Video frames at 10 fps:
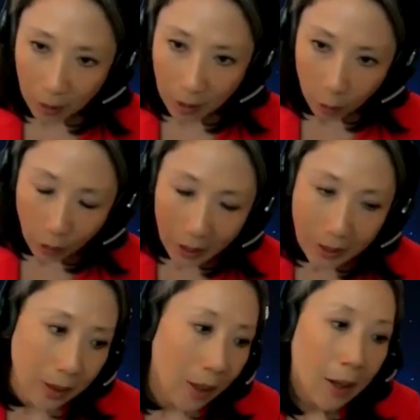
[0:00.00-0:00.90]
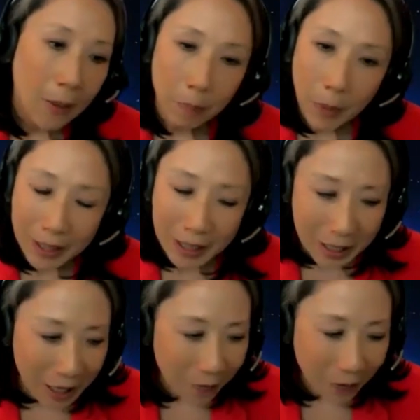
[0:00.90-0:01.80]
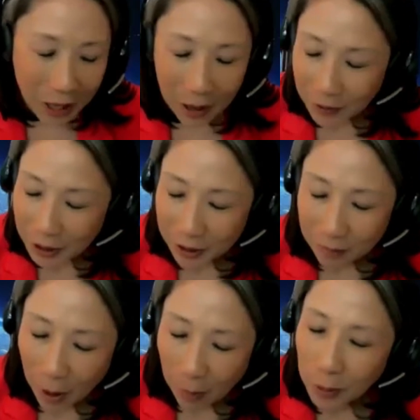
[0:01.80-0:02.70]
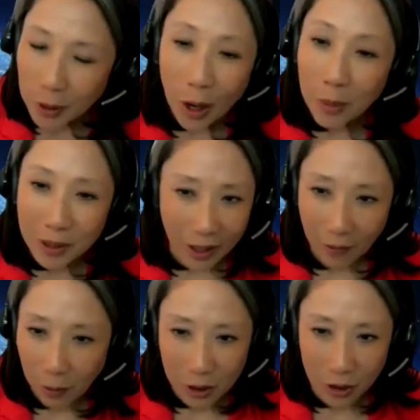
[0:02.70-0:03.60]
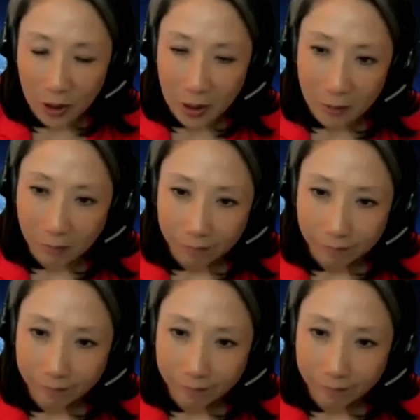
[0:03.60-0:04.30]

some of them are less. But in any event, FDA is almost always going to have questions.